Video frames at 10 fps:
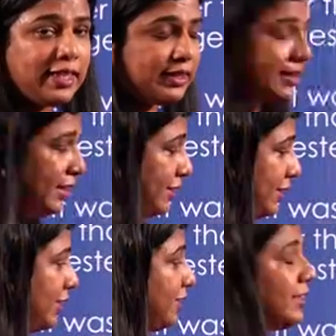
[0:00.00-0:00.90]
sentence
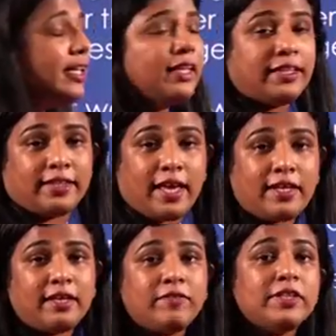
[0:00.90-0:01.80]
is that
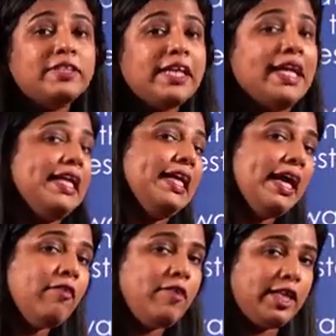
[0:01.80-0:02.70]
it was raining
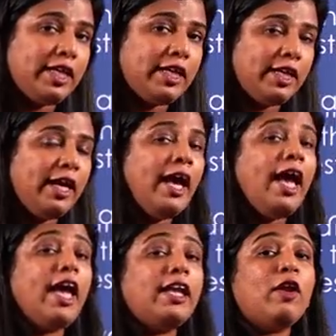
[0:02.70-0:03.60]
heavily.
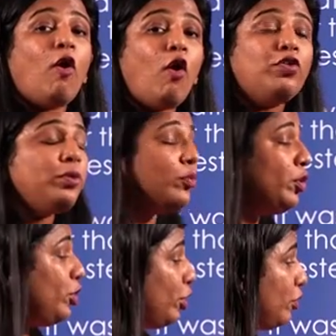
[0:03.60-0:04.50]
And an author
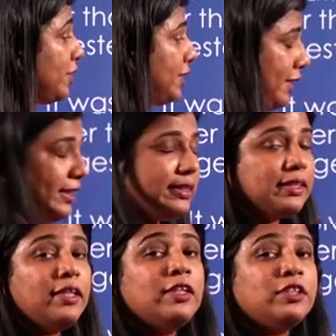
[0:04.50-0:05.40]
would use this
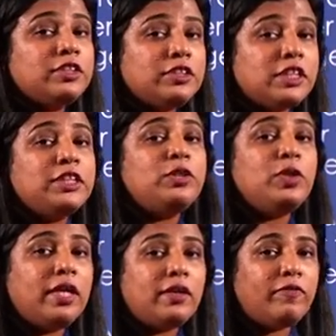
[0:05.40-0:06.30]
just to
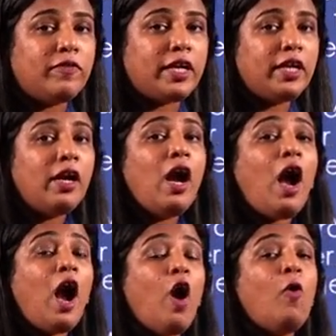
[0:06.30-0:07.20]
convey
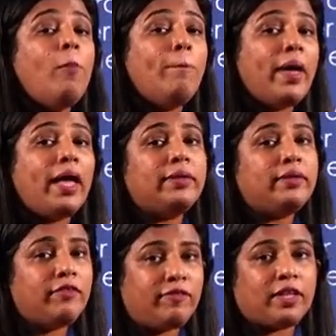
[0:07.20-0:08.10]
how bad
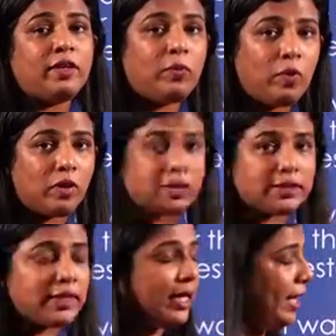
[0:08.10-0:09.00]
the weather was.
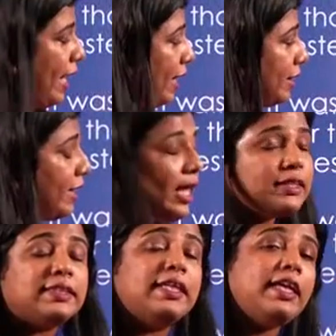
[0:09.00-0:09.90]
And
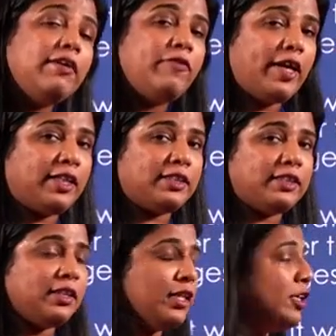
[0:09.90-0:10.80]
that's the effect.
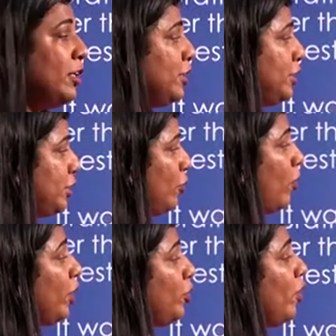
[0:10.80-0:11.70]
So
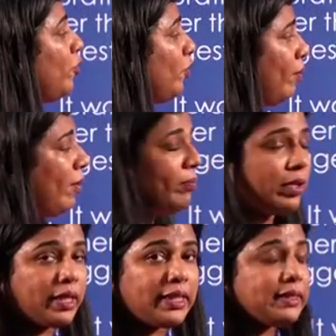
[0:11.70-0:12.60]
what you have to remember
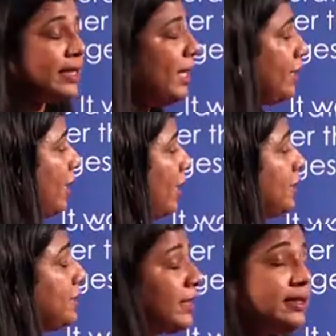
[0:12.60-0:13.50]
is, there are
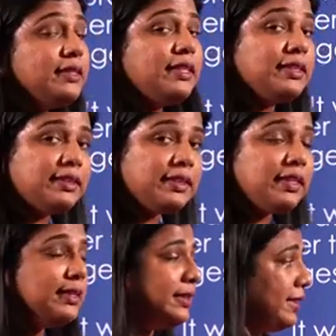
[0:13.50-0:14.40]
certain
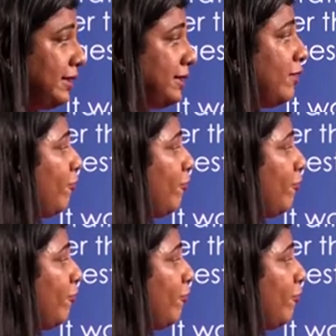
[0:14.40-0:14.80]
instances